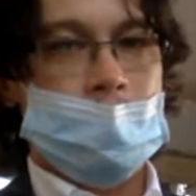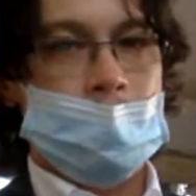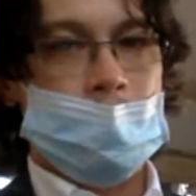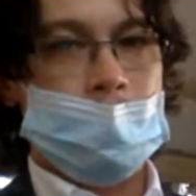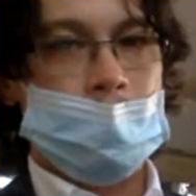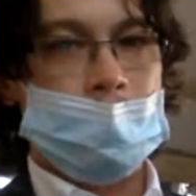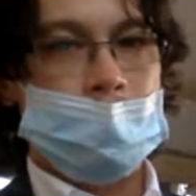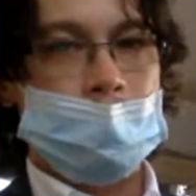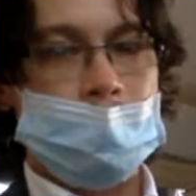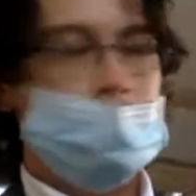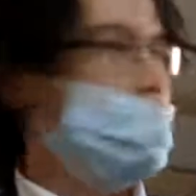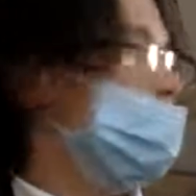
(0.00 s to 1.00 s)

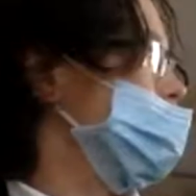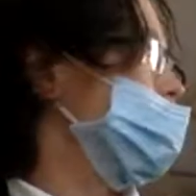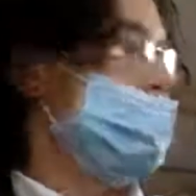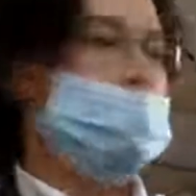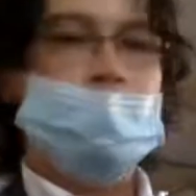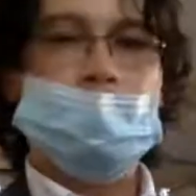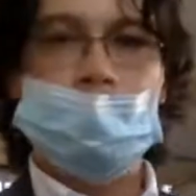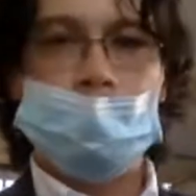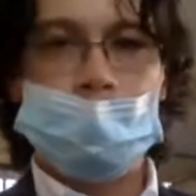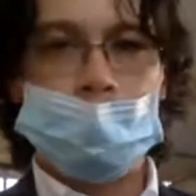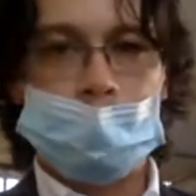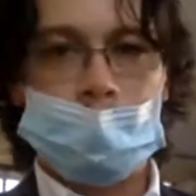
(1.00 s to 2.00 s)
I'm attempting to
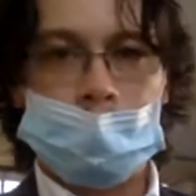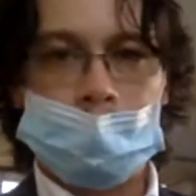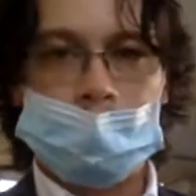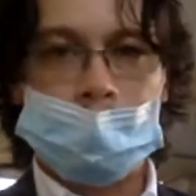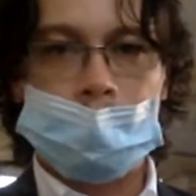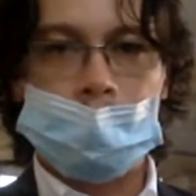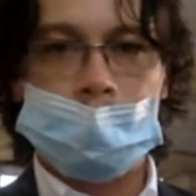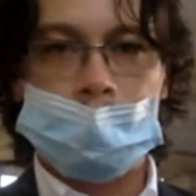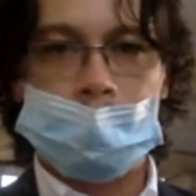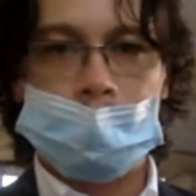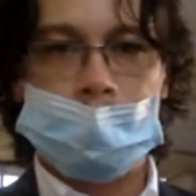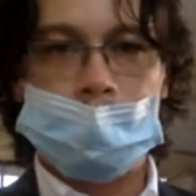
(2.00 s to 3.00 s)
use all of their
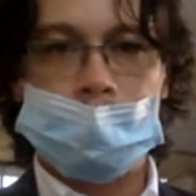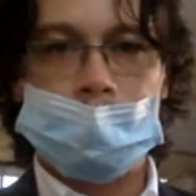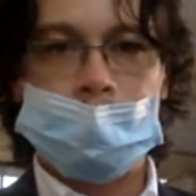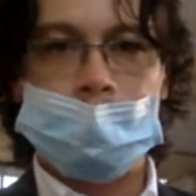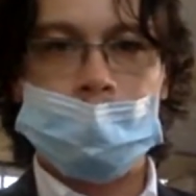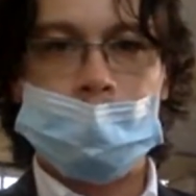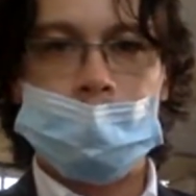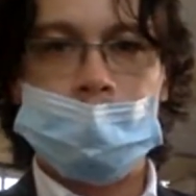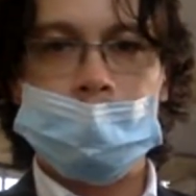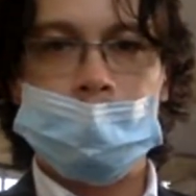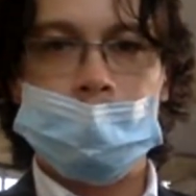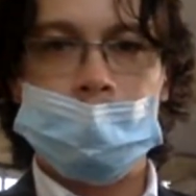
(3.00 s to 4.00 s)
internet
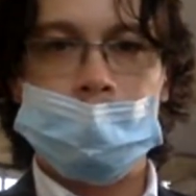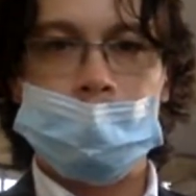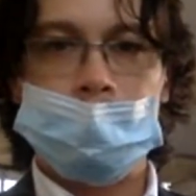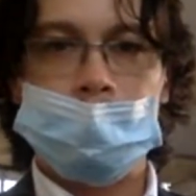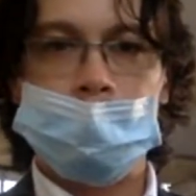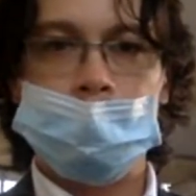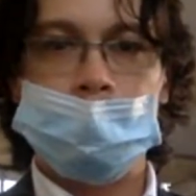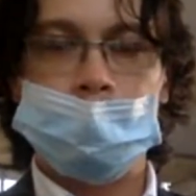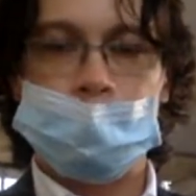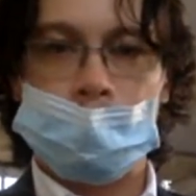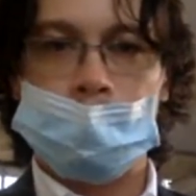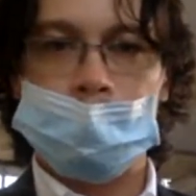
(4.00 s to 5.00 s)
feeds to
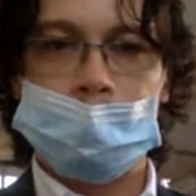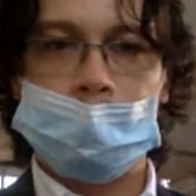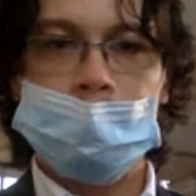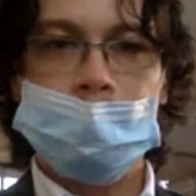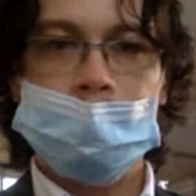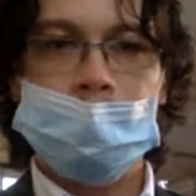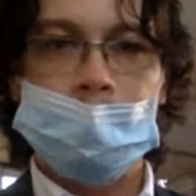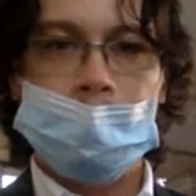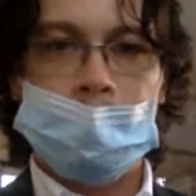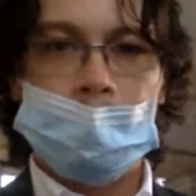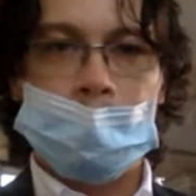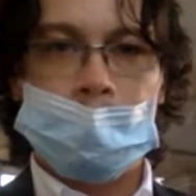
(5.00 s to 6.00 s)
perform this.
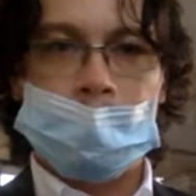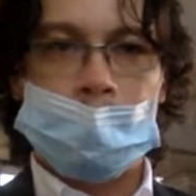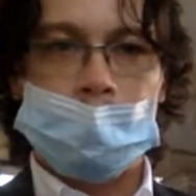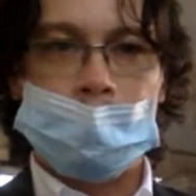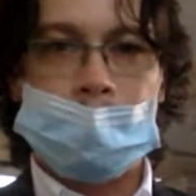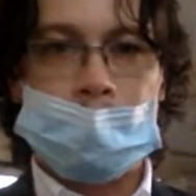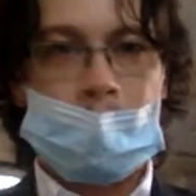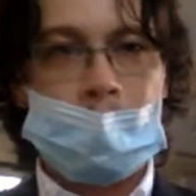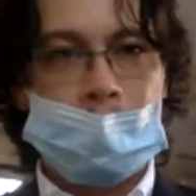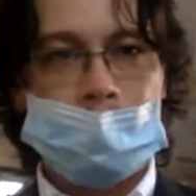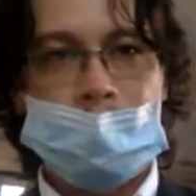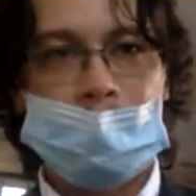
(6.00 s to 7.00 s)
Right
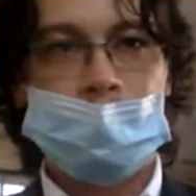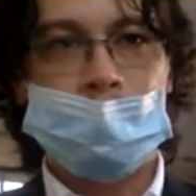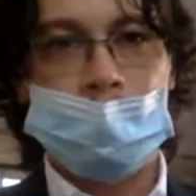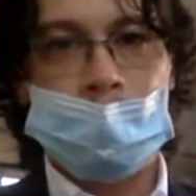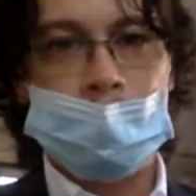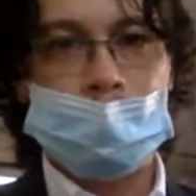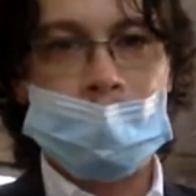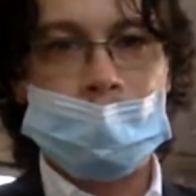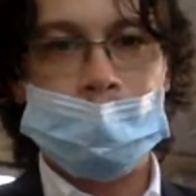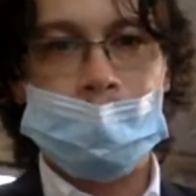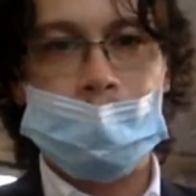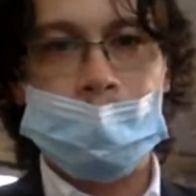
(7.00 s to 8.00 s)
now, I'm actually on my
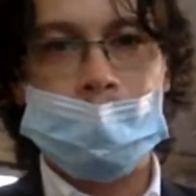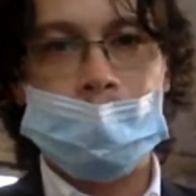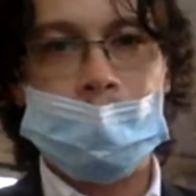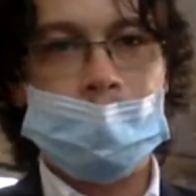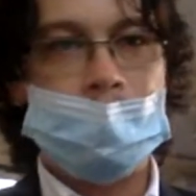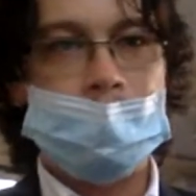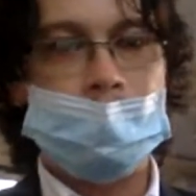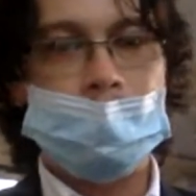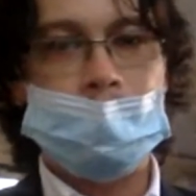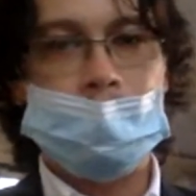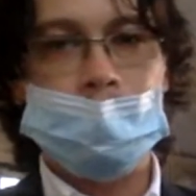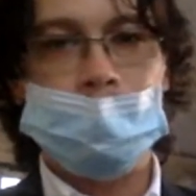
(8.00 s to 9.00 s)
phone and
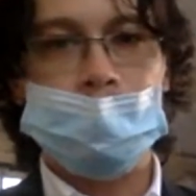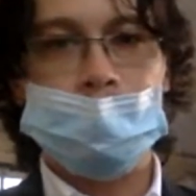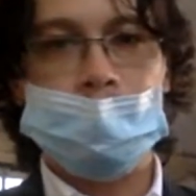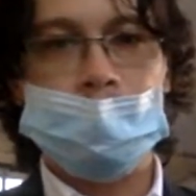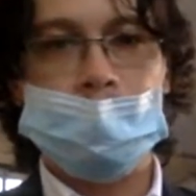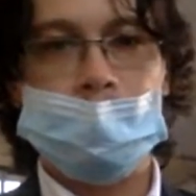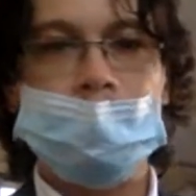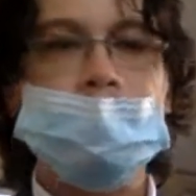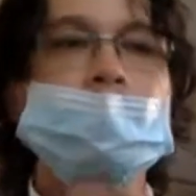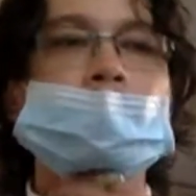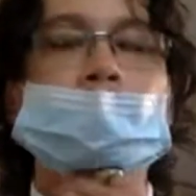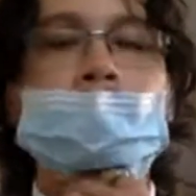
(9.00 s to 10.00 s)
feeding through my
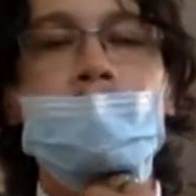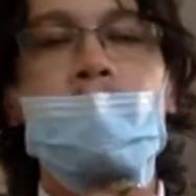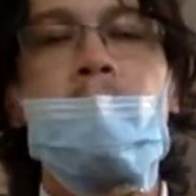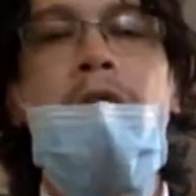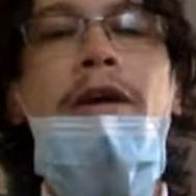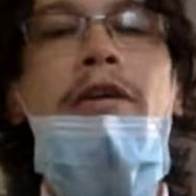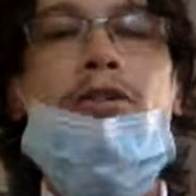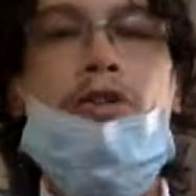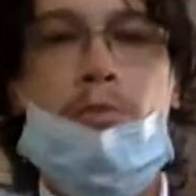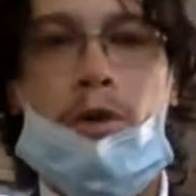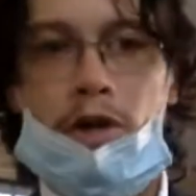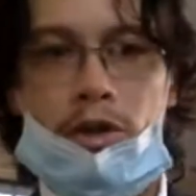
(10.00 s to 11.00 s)

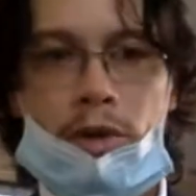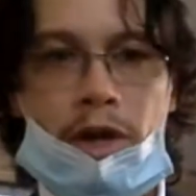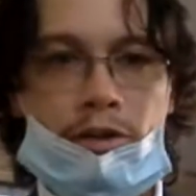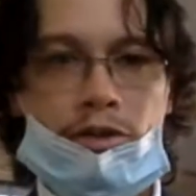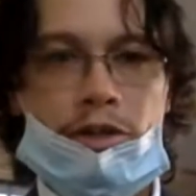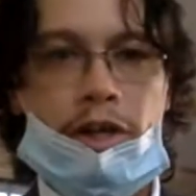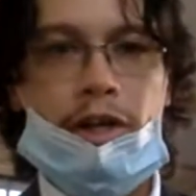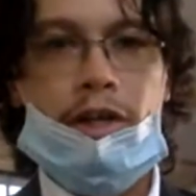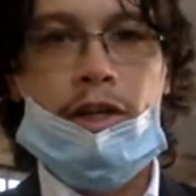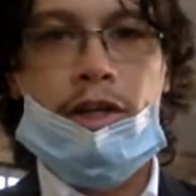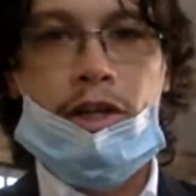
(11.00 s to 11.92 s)
hotspot rather than